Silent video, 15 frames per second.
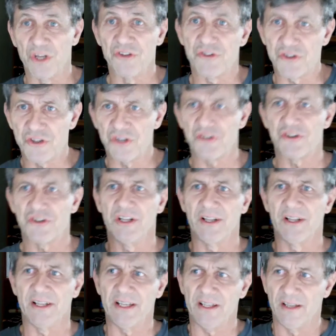
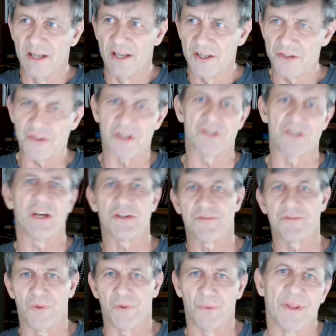consistently
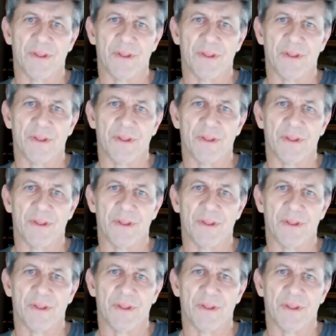successful.